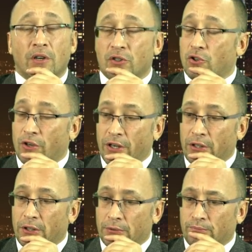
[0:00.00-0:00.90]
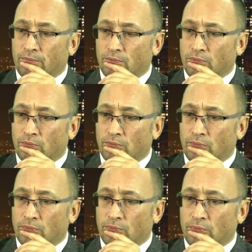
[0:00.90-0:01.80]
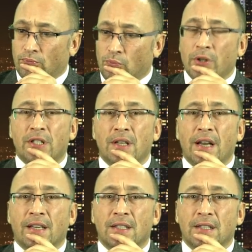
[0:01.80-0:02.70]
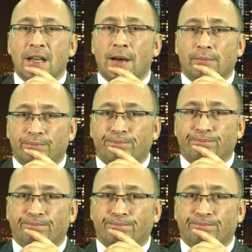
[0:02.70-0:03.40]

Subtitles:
Australia. What's the next step?